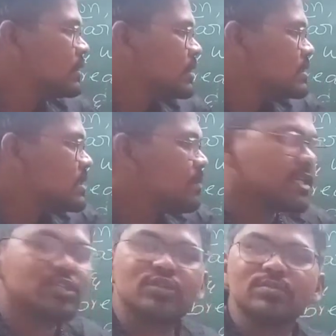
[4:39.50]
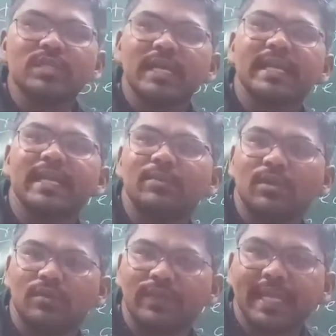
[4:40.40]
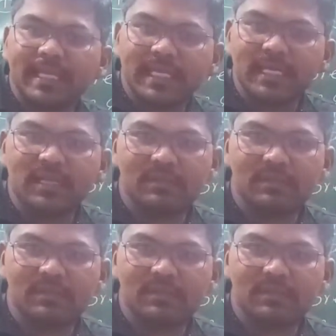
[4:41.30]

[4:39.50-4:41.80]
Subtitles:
See, mushrooms are edible, we can eat the